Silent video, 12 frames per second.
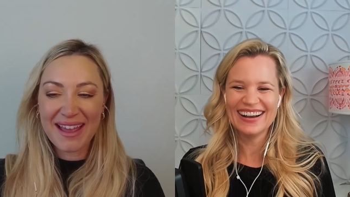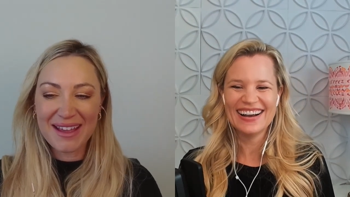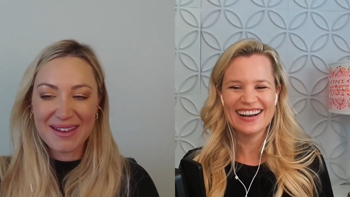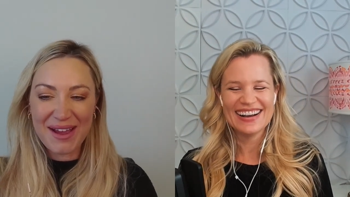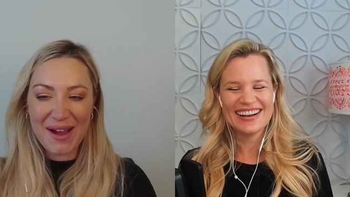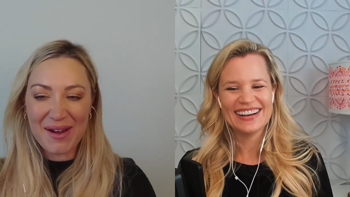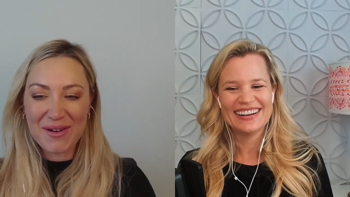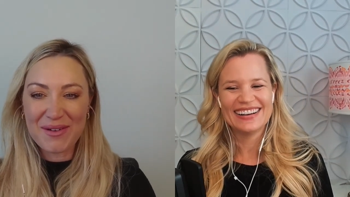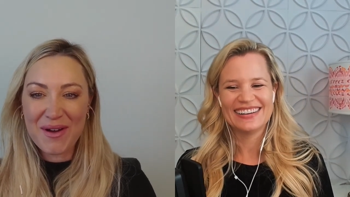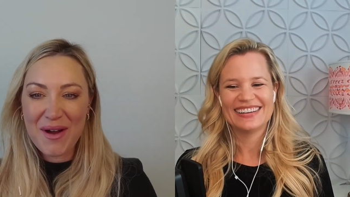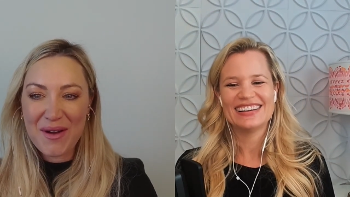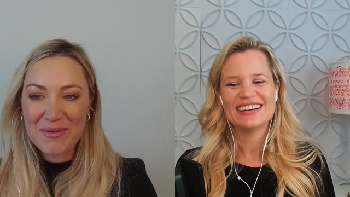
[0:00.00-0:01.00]
Speaker 1: I know.
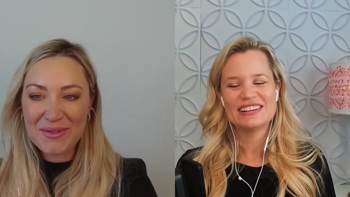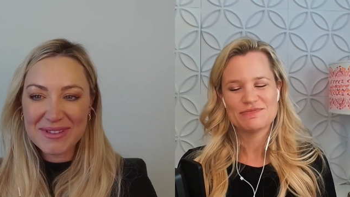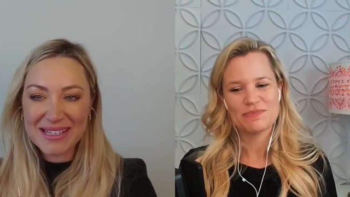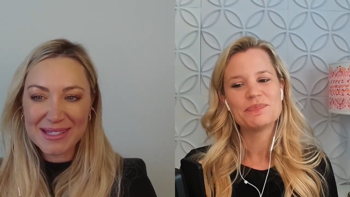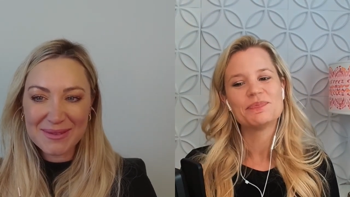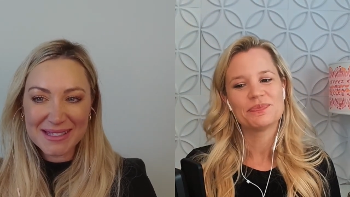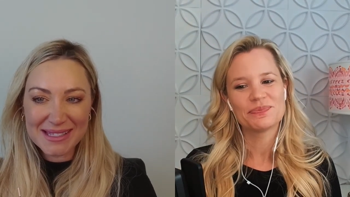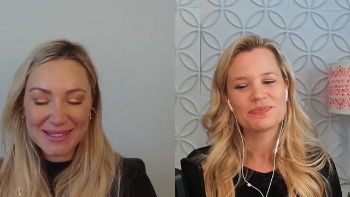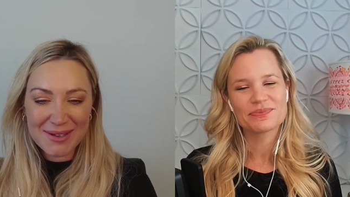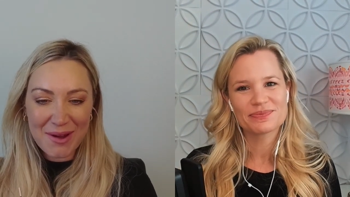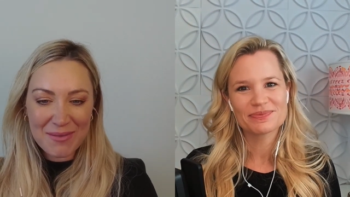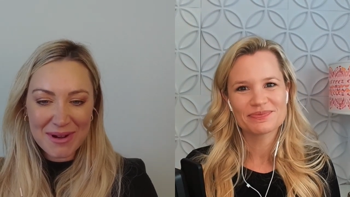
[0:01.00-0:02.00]
Well, this was
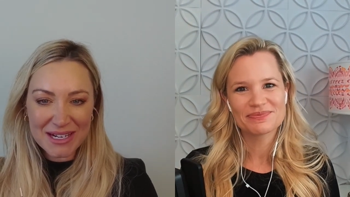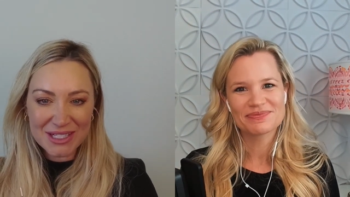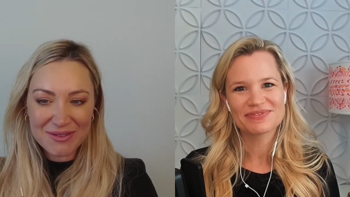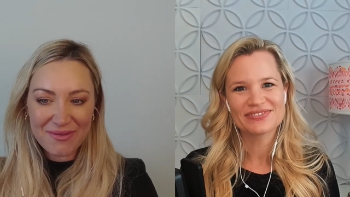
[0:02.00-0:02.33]
so much